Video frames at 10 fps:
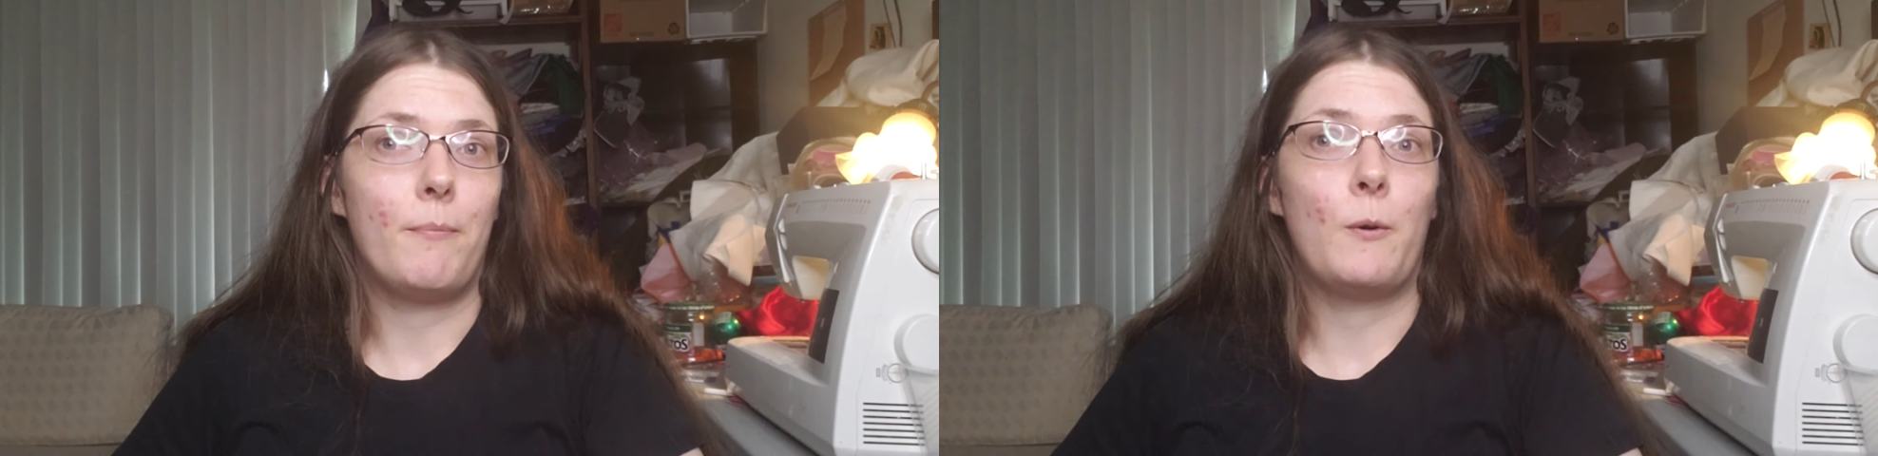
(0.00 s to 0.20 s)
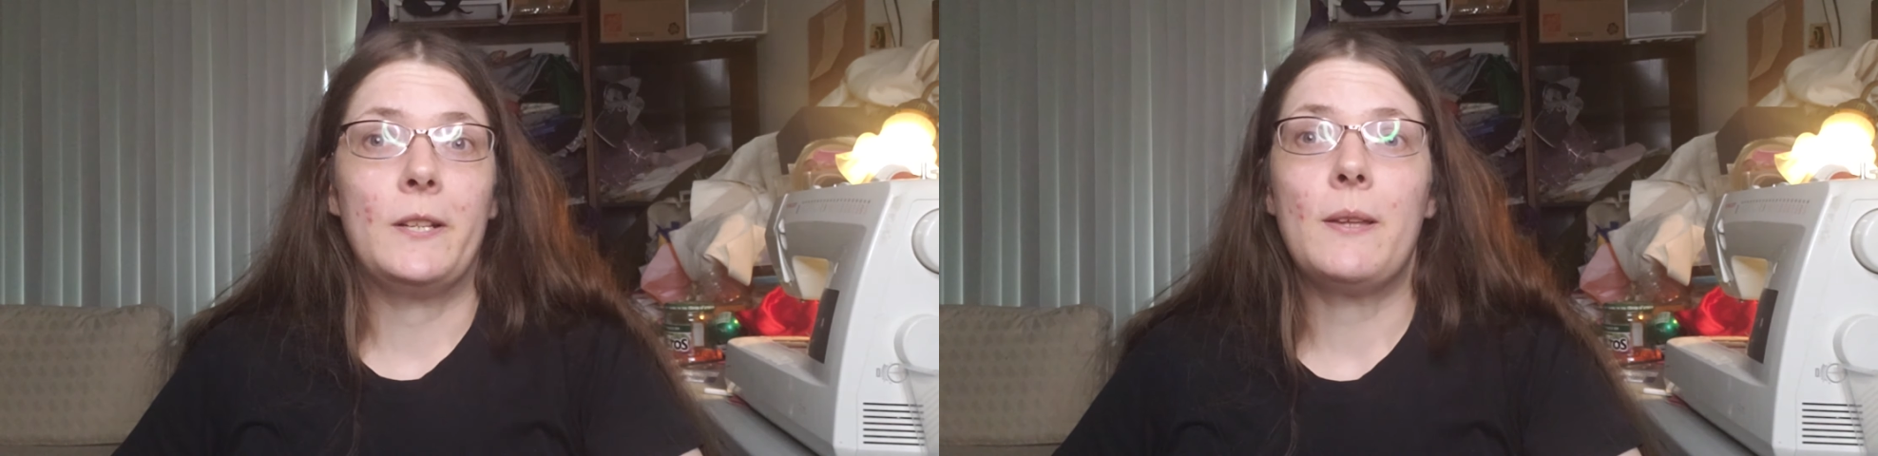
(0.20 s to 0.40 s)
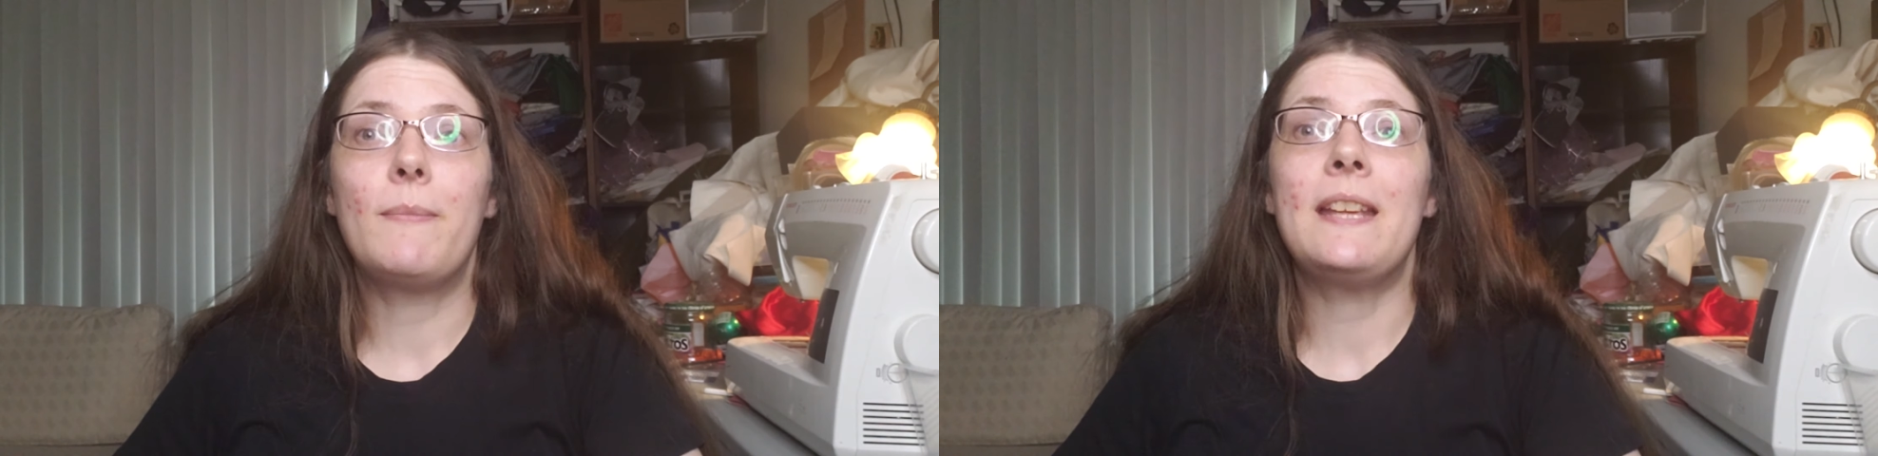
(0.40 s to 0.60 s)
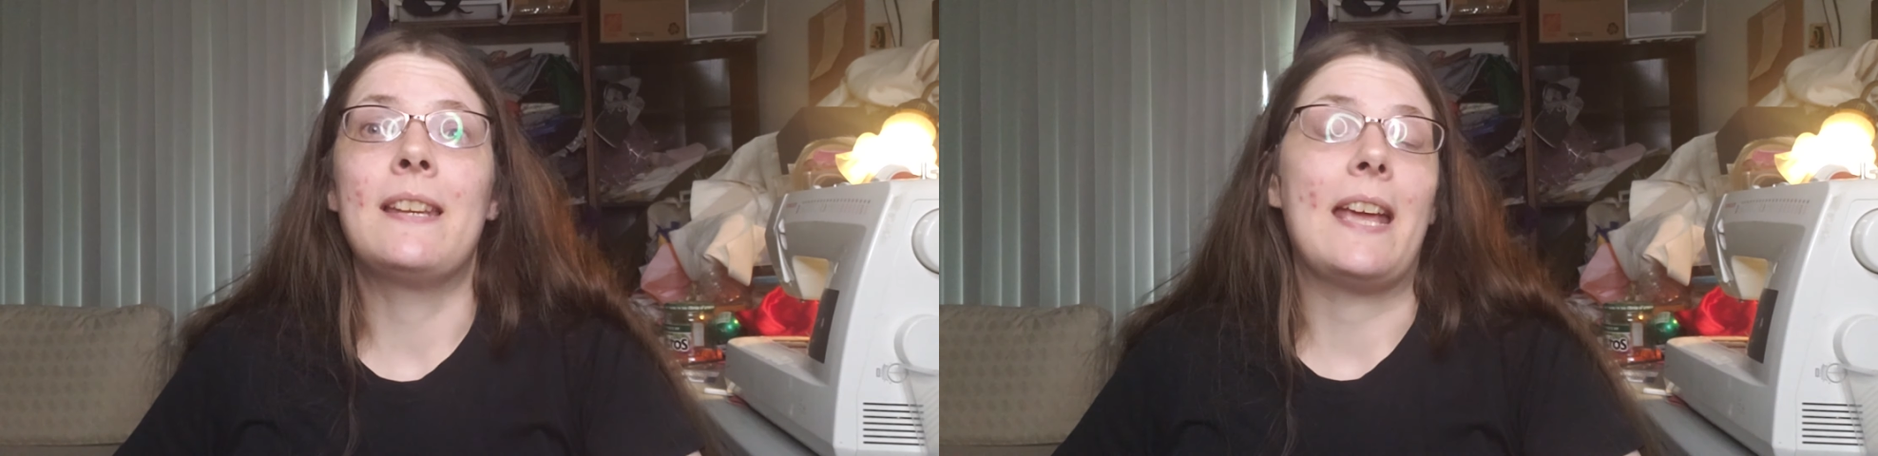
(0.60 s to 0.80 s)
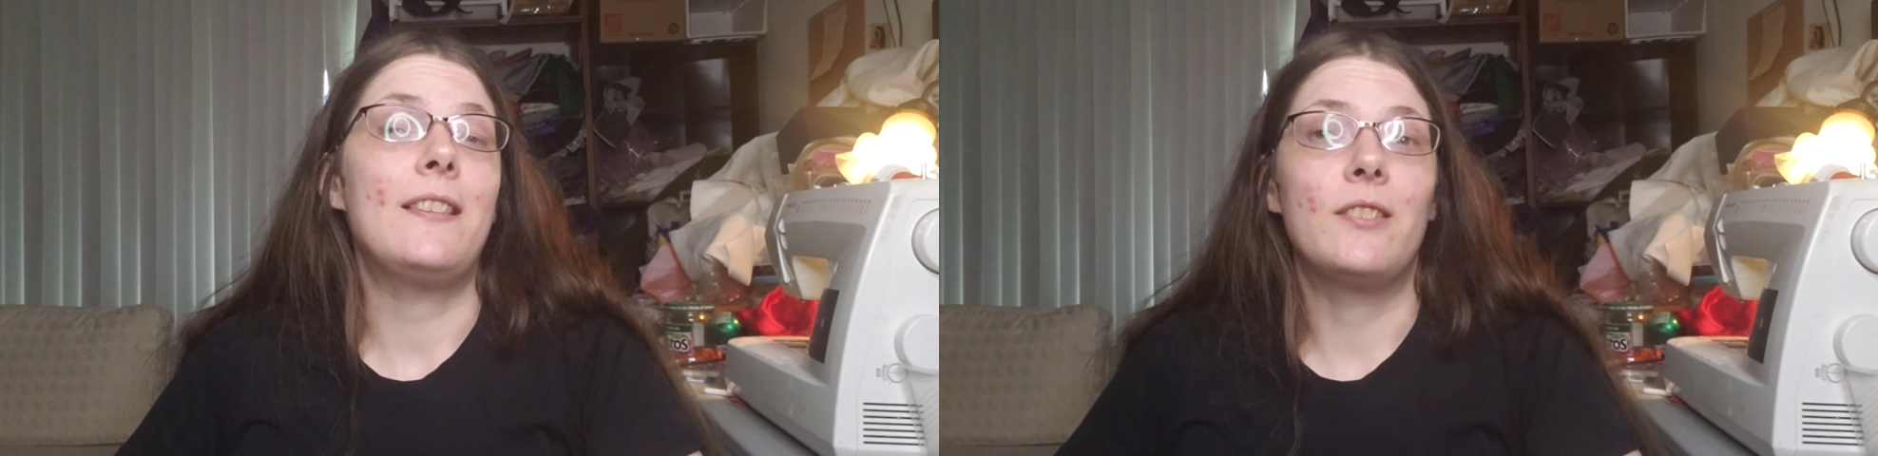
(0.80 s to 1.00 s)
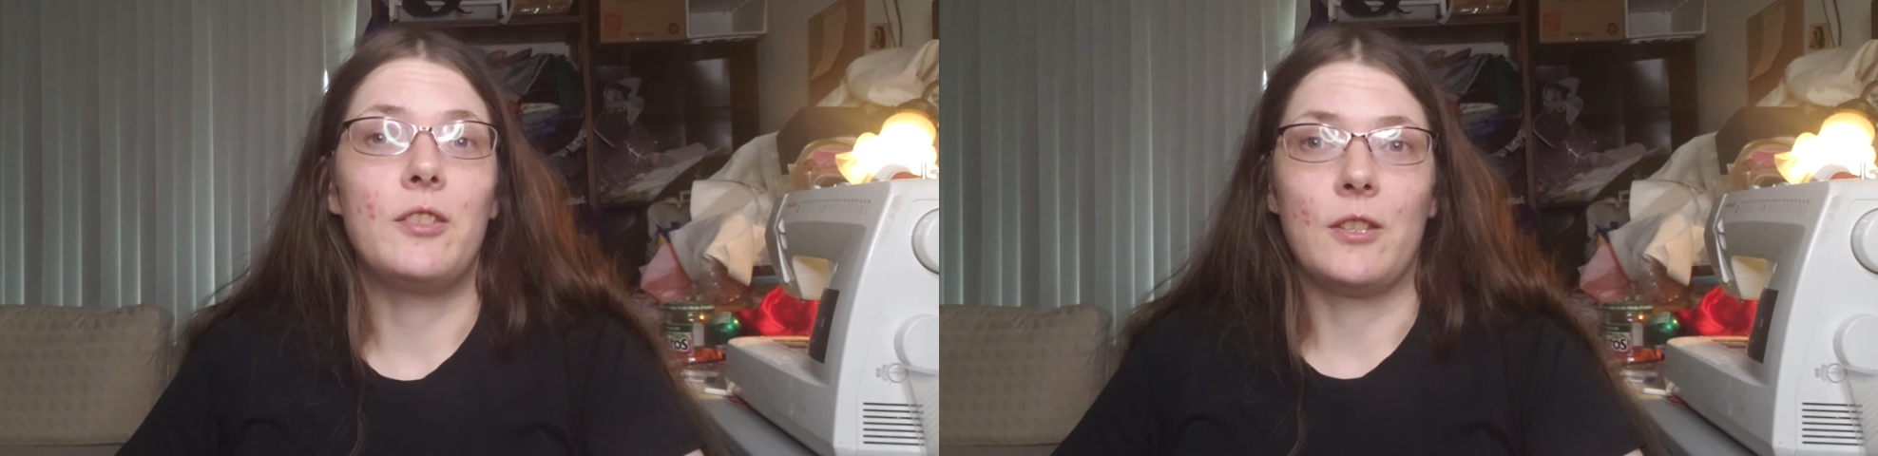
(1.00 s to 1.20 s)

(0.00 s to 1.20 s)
wear something nice to